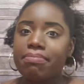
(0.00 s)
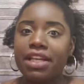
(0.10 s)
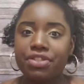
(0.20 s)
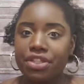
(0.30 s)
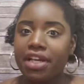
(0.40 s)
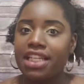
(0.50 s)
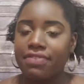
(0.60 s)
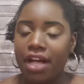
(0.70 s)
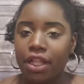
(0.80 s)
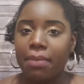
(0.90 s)
make sure you guys
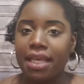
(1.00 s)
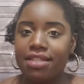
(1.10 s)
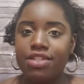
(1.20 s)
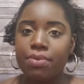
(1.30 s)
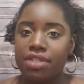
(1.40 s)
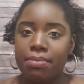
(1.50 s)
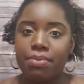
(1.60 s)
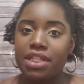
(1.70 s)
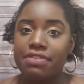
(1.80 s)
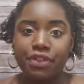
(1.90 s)
follow me. It's super
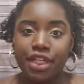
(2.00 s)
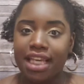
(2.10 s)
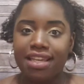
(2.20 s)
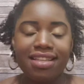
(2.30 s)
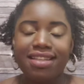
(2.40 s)
simple. It's free.